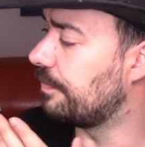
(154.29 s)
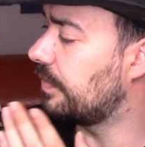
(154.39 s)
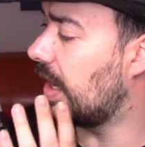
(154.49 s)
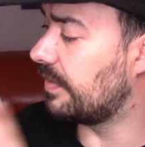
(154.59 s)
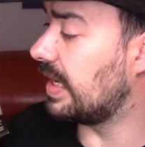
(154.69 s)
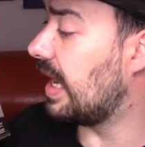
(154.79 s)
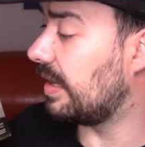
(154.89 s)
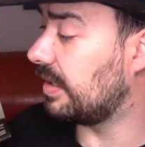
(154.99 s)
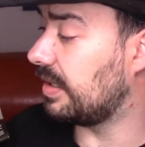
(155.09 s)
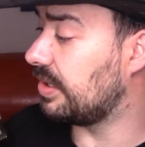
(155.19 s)
Other than
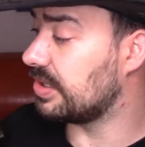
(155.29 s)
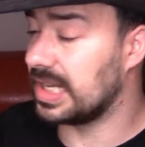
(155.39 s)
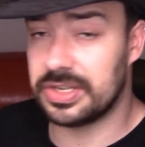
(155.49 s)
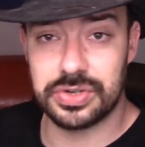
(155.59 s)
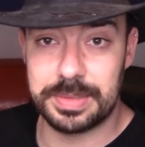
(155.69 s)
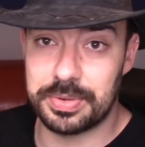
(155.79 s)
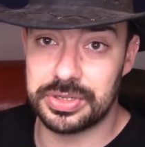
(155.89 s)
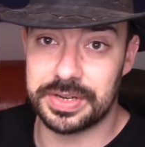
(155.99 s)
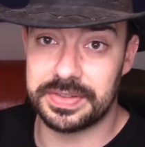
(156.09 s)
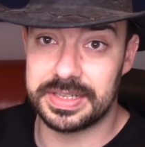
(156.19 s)
that, you just literally
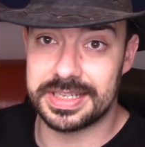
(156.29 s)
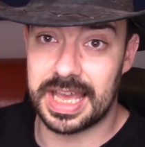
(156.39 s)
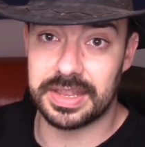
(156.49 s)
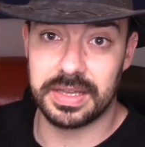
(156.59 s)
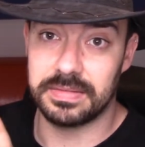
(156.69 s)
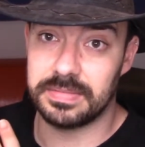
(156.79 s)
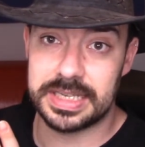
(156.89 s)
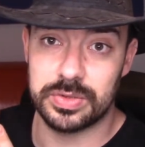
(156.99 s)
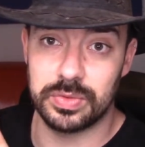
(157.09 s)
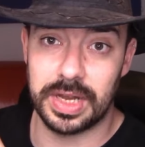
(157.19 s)
push everything together.
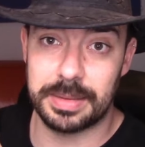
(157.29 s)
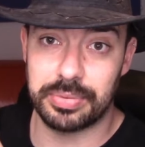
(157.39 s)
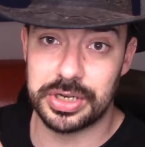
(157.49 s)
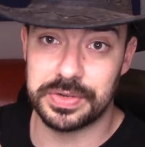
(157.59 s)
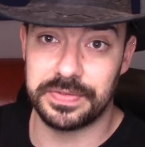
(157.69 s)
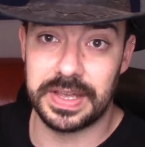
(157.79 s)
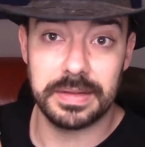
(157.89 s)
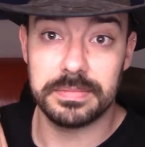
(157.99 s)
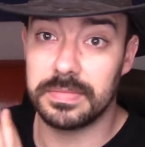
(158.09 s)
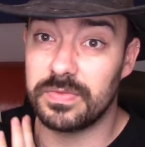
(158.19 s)
It's all like pressure
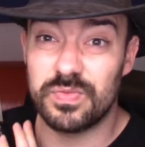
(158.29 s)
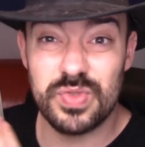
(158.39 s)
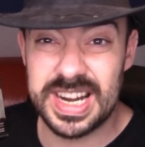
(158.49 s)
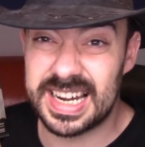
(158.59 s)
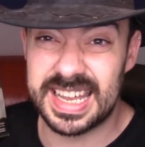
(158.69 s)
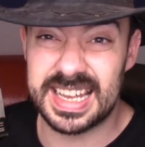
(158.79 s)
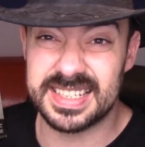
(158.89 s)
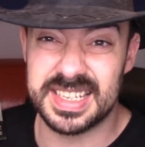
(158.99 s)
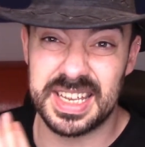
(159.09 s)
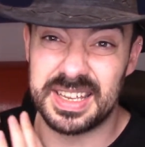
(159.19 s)
fit, really
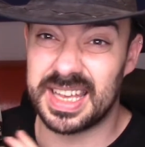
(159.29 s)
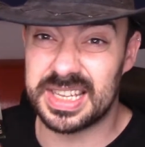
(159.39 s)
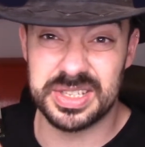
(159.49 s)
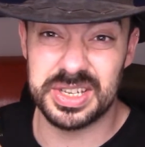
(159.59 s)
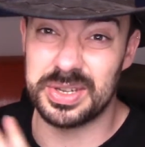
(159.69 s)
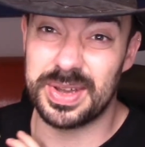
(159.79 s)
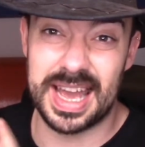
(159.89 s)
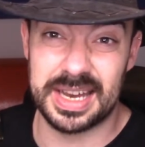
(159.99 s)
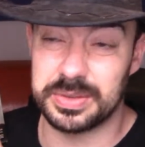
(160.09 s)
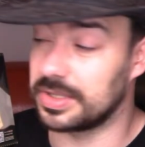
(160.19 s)
easy. Kids can do it,
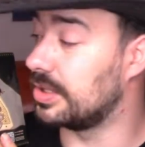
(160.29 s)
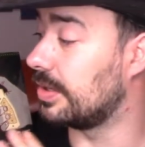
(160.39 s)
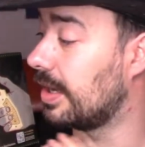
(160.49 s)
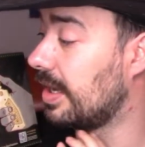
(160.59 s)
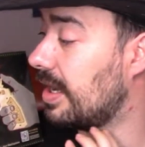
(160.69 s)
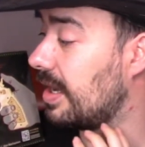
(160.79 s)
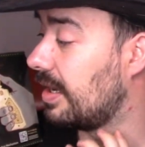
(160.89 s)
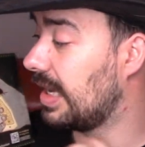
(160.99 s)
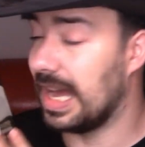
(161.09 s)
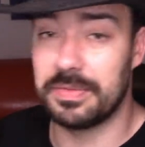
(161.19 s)
adults can do it.
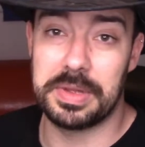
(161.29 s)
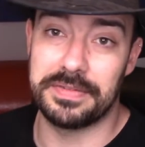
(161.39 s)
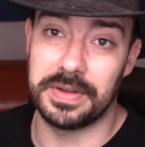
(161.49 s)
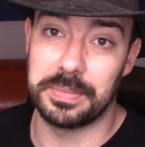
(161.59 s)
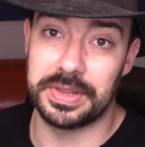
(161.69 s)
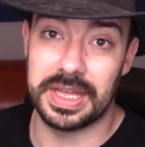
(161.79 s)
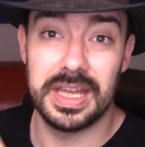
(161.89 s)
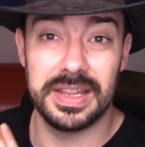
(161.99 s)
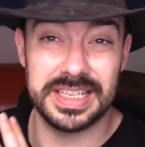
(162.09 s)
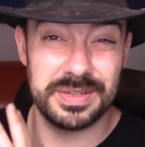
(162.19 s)
Have a bit of fun with it.
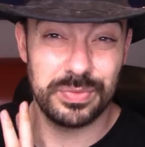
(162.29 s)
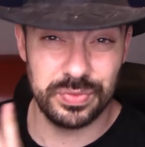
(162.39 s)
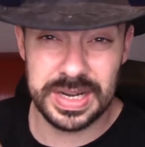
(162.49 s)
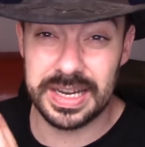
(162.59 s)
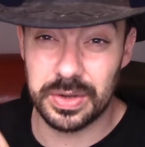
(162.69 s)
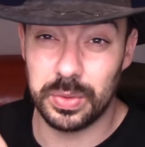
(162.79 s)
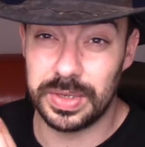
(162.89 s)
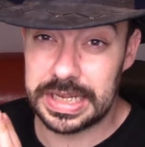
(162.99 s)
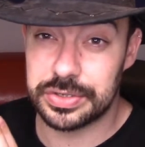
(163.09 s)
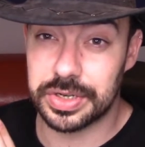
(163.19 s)
There's some really cool
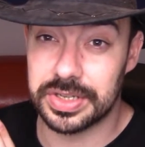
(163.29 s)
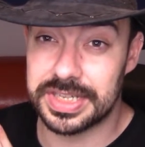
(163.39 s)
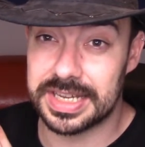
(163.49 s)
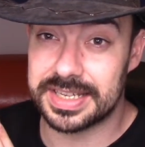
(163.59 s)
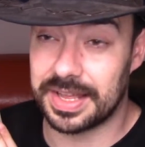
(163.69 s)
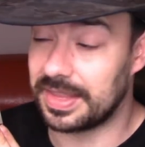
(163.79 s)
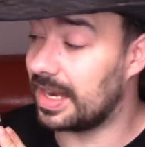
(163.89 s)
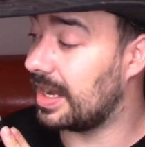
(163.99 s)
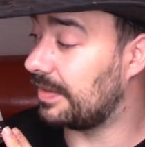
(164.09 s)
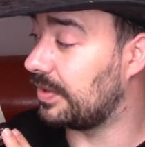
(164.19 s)
intricate sets out
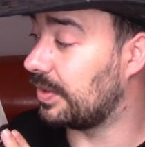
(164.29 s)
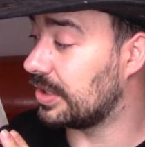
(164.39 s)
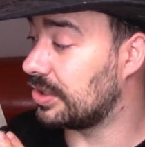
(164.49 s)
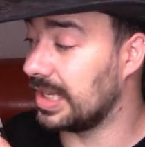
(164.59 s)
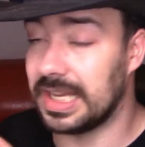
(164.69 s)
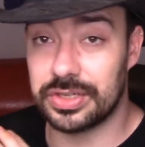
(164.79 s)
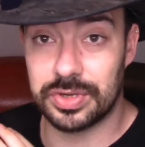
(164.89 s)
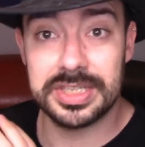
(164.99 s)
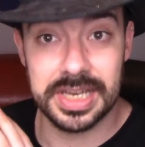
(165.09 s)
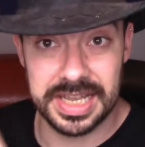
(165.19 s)
there if you're actually
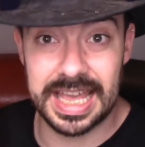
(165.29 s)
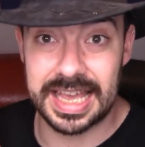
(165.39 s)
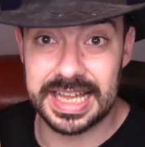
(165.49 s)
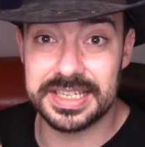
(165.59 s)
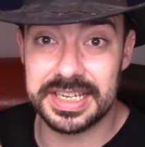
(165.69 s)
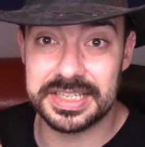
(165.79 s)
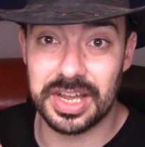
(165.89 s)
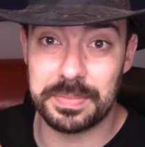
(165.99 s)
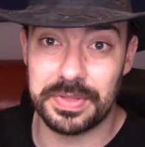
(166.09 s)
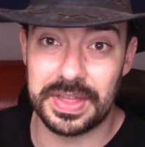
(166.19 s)
interested in getting into this
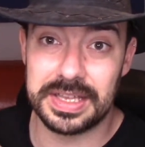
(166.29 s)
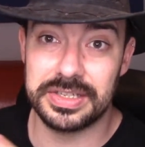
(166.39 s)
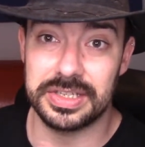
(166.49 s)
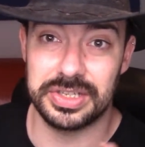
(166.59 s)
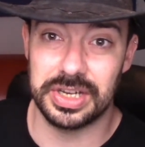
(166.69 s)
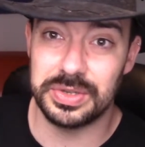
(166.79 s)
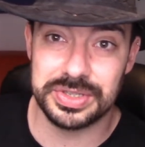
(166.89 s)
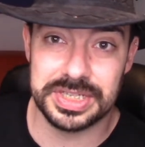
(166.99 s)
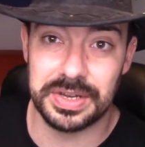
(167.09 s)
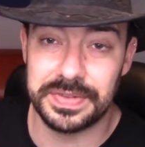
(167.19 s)
type of thing, just to lose
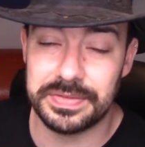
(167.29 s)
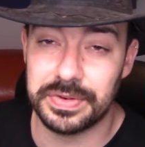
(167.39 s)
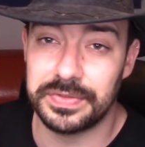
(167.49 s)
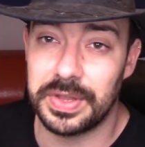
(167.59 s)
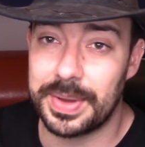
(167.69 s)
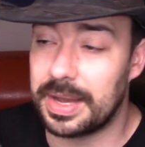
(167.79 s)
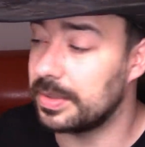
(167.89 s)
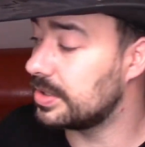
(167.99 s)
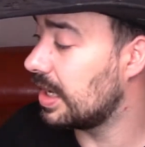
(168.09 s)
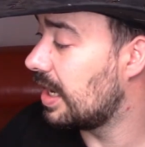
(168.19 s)
yourself in for a few
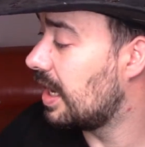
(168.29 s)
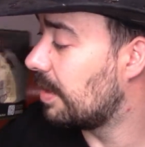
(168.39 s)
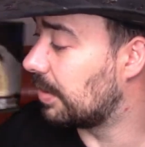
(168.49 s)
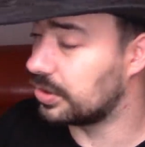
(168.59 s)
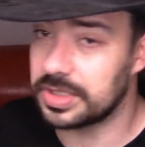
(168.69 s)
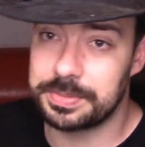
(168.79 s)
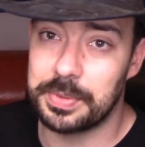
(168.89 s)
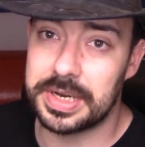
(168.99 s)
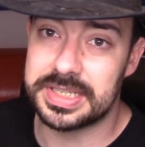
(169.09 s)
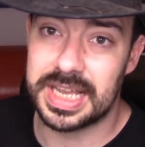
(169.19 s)
hours. But trust me
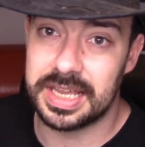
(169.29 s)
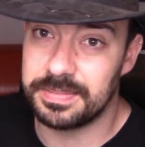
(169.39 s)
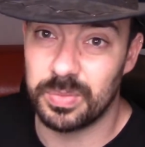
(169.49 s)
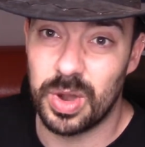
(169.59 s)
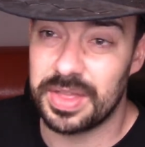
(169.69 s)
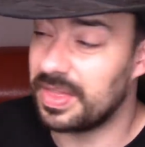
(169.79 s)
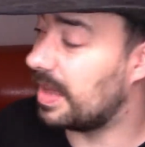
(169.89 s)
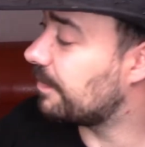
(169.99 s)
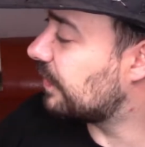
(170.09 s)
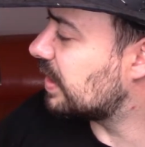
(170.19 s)
when I say, worth
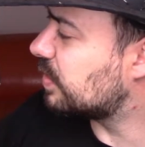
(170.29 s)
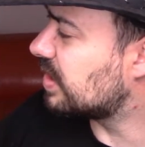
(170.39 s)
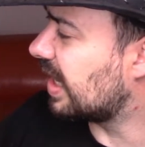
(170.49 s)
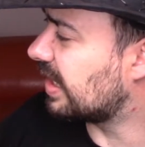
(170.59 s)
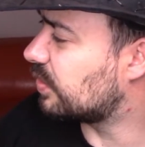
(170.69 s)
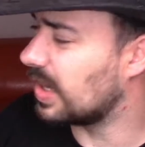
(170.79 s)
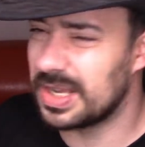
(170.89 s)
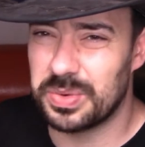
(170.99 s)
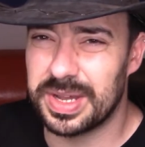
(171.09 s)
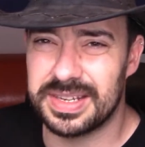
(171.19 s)
it. This was like 20
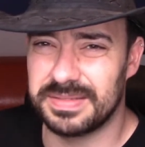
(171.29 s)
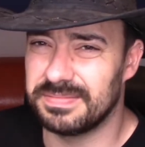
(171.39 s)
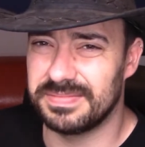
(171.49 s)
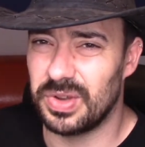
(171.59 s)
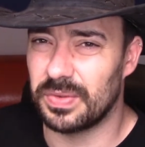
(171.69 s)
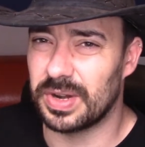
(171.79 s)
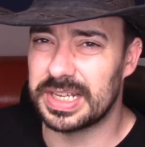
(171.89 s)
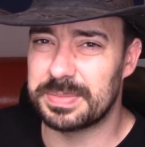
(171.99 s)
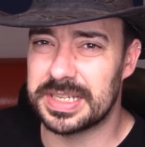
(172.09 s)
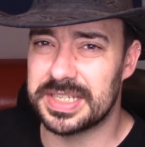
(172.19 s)
quid, not very
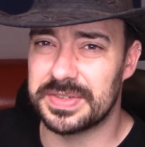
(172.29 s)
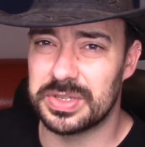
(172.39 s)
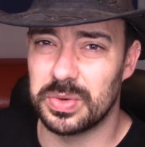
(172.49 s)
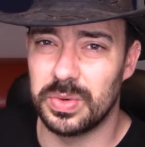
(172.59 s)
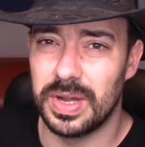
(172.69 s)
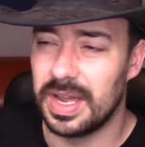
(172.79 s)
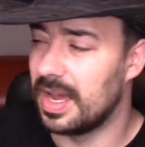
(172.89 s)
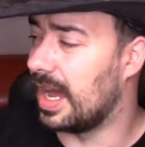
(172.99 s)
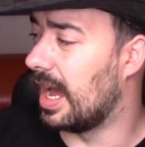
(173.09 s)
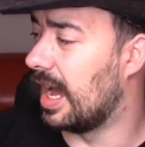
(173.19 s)
expensive at all.
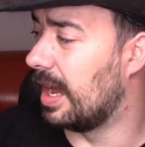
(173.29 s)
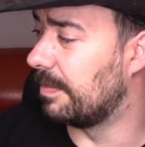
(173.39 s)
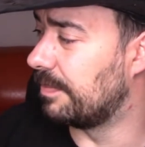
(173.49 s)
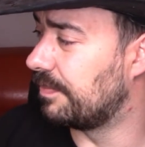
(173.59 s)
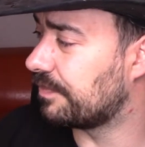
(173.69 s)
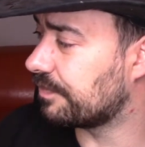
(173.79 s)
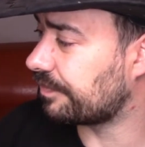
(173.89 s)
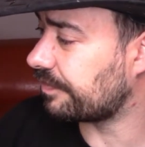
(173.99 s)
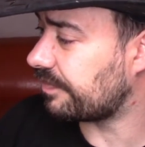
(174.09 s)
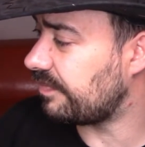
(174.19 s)

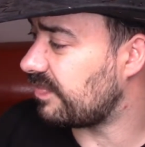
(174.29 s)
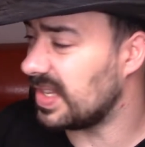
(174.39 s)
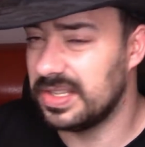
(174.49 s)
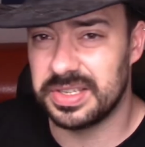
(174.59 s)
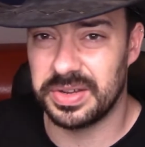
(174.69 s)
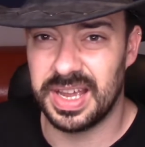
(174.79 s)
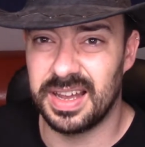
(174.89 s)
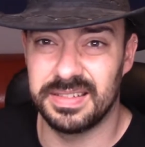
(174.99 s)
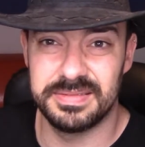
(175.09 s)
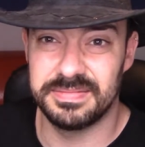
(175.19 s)
So yeah,
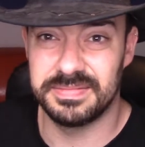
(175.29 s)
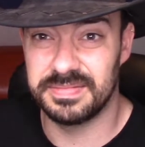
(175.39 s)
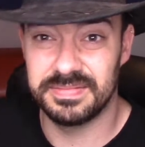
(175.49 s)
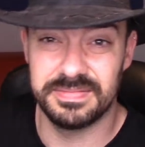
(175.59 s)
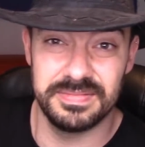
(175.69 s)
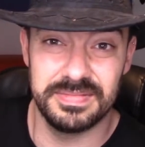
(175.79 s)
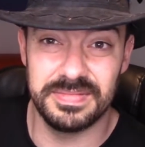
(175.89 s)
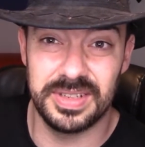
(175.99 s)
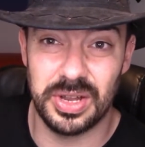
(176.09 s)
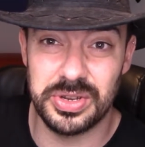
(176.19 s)

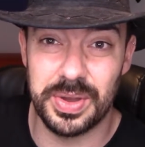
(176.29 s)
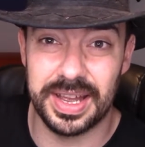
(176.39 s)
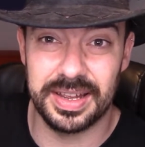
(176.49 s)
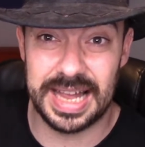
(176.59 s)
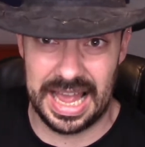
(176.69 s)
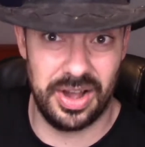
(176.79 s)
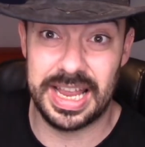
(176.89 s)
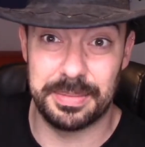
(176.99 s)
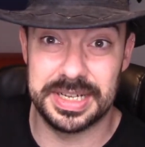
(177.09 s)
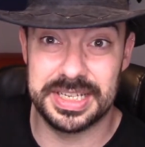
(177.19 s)
go do it. I
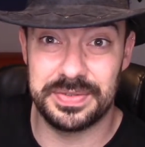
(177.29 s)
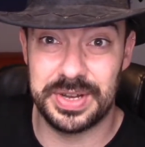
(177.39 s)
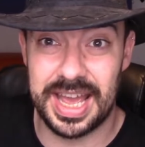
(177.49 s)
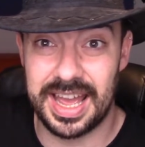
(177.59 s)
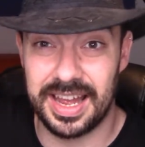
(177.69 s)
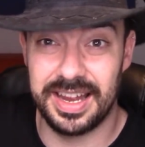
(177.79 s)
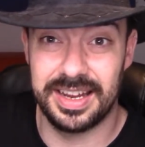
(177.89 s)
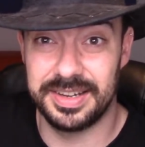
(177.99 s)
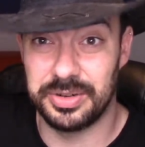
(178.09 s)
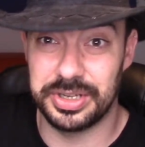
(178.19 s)
hit myself in the hat.
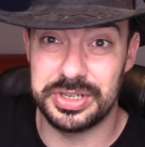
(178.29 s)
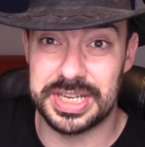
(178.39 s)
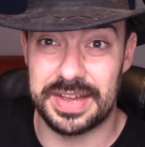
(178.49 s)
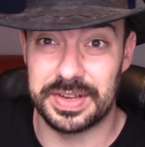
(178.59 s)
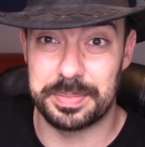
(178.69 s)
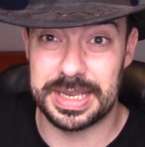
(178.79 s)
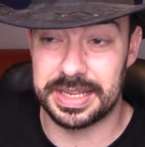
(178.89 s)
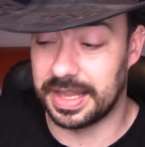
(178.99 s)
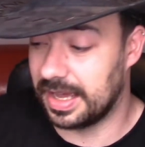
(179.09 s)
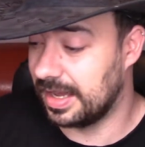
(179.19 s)
Not used to having a peak
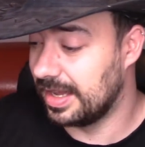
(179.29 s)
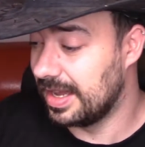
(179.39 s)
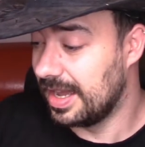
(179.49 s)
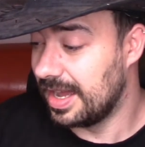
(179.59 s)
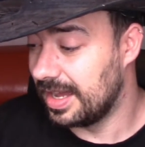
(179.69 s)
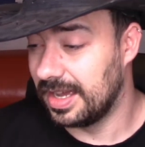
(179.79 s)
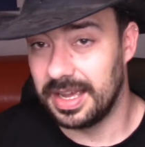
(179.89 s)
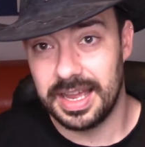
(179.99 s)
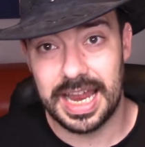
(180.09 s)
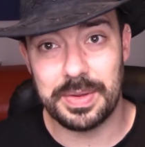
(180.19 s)
there.
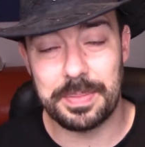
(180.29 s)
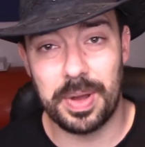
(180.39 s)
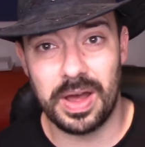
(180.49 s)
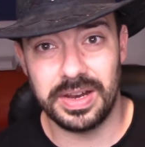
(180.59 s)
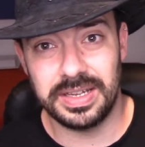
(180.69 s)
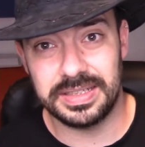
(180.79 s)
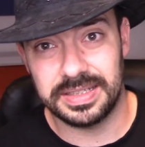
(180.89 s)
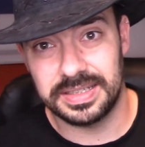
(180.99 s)
Anyway, partner,